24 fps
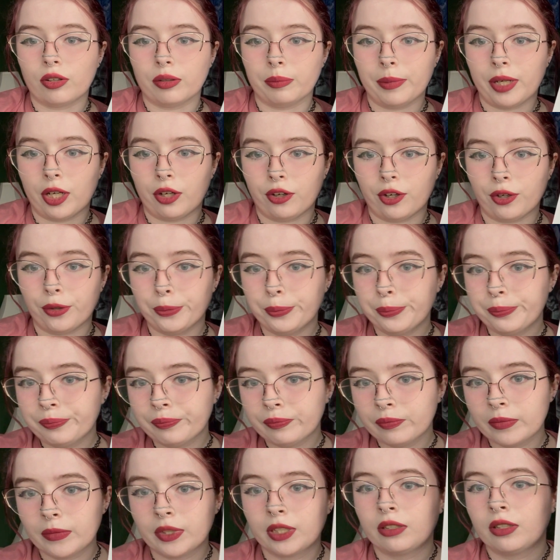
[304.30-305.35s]
a Marrow.
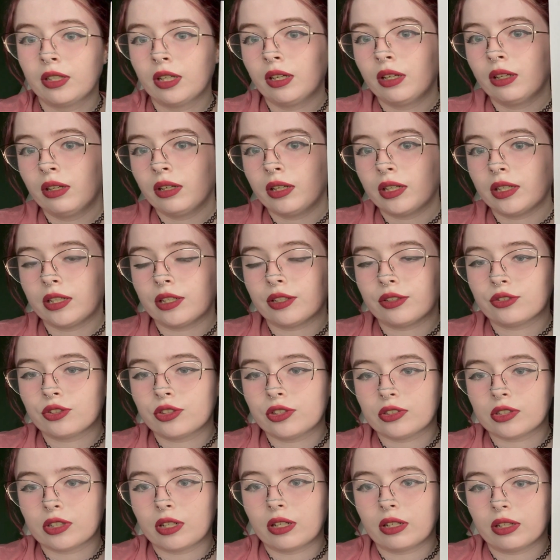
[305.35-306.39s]
And she's
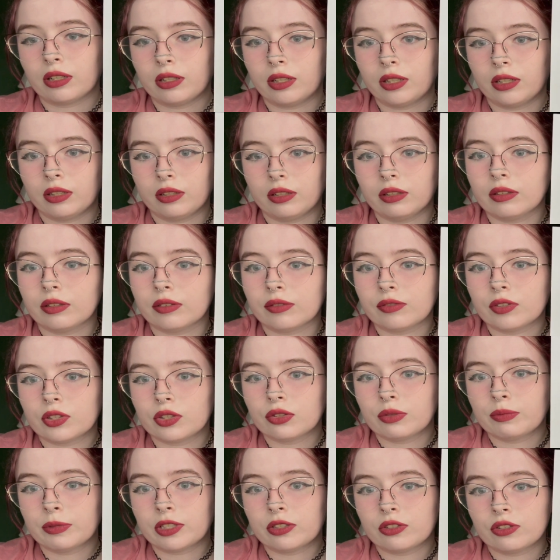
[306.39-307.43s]
caught in a
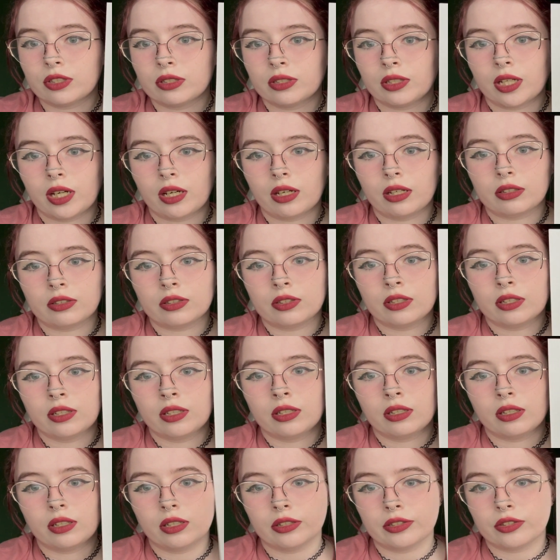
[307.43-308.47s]
fisherman's net
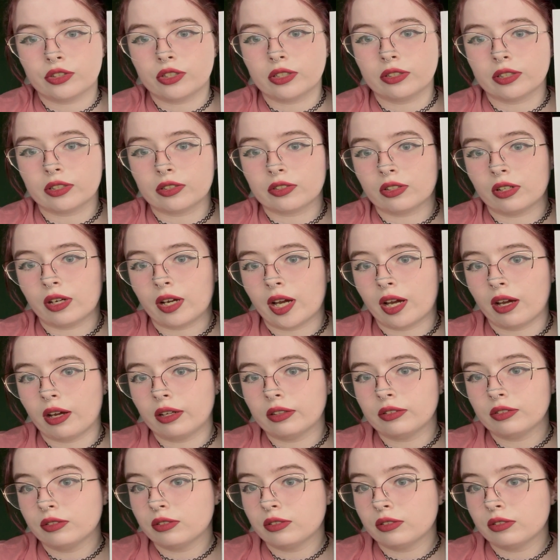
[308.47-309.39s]
and she lost her hat.